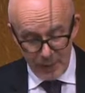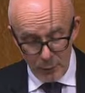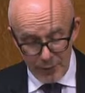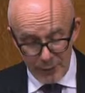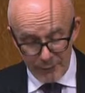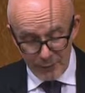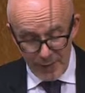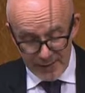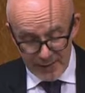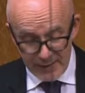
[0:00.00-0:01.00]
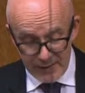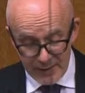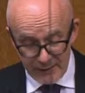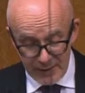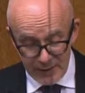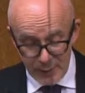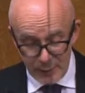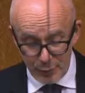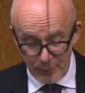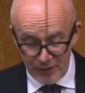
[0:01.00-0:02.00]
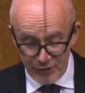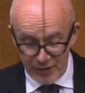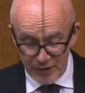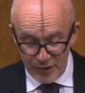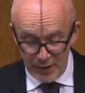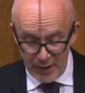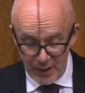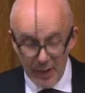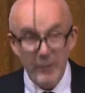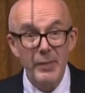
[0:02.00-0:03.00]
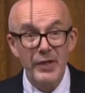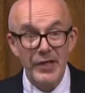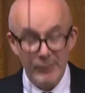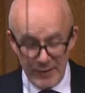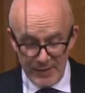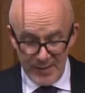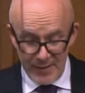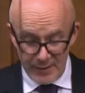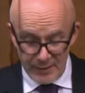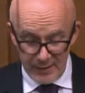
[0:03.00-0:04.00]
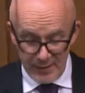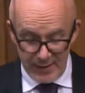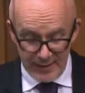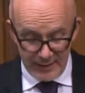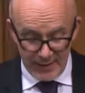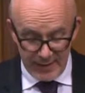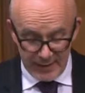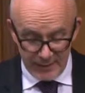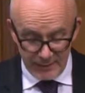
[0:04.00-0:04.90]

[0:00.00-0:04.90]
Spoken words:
We could have eradicated this virus with a proper strategy, but the government dithered and delayed.